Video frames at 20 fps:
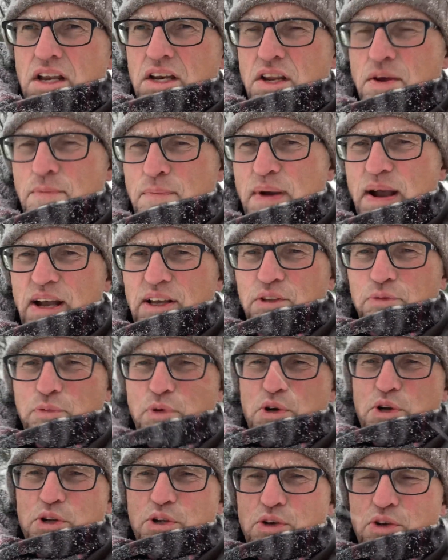to mass
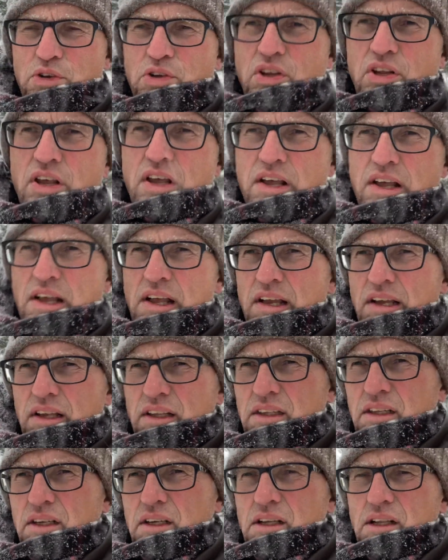produce
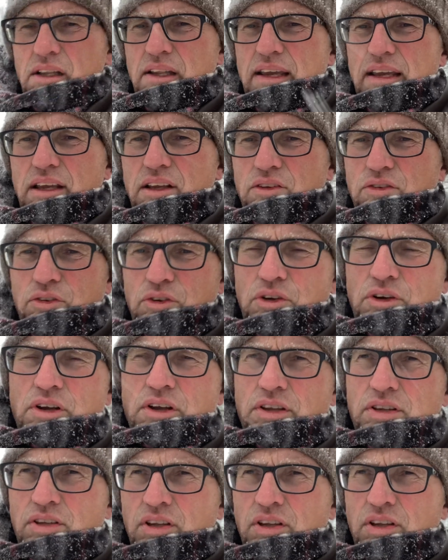little laser,